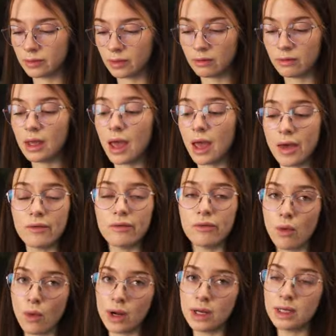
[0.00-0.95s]
We
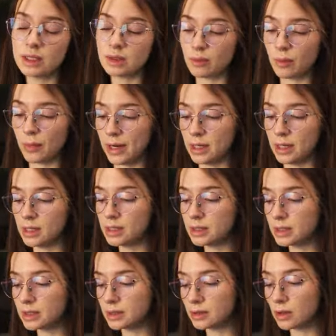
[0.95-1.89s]
avoid
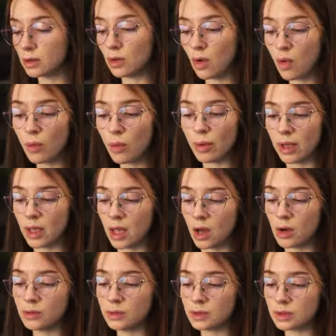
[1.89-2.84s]
pairs, low
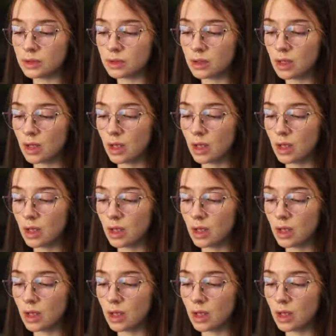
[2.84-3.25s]
payouts,